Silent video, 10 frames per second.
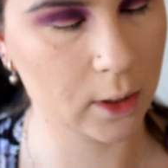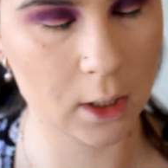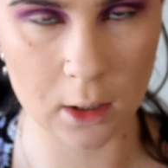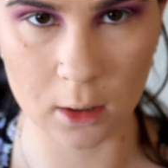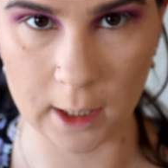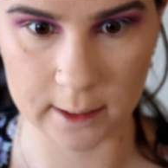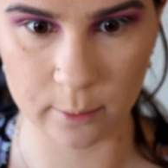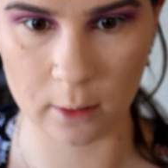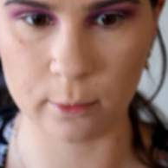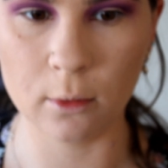the light
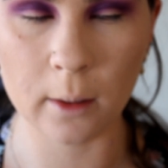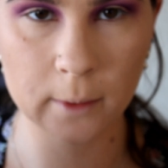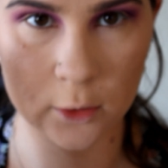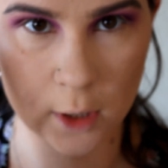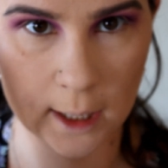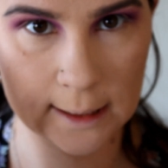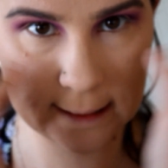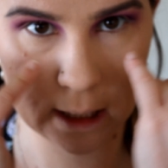purple, I'm going to drag this